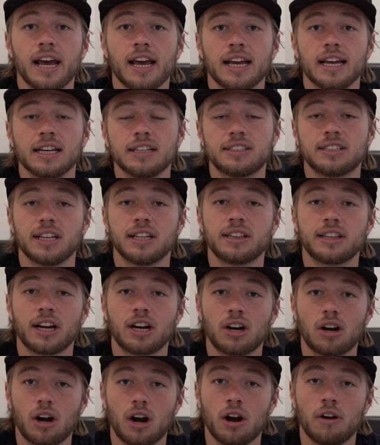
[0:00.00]
is that
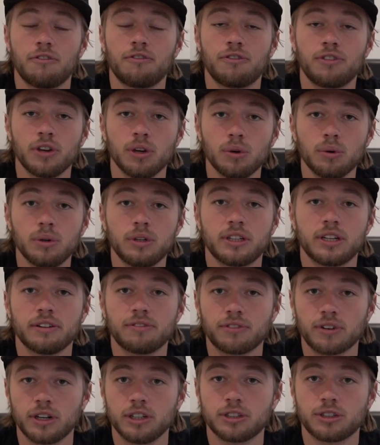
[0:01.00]
there are a few
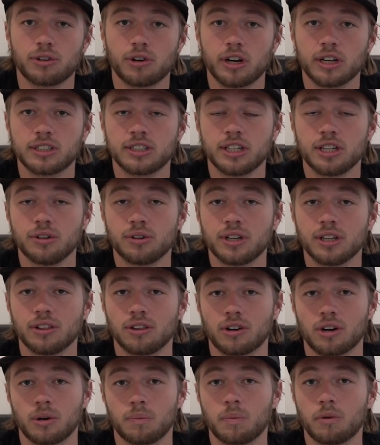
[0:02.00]
different tricks that you can
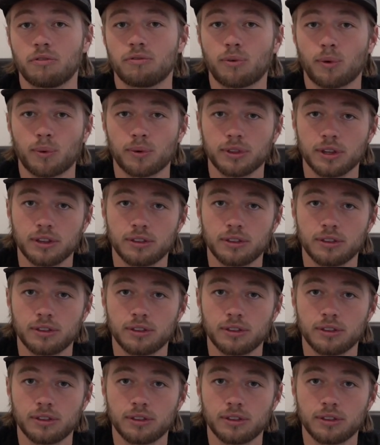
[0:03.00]
learn before the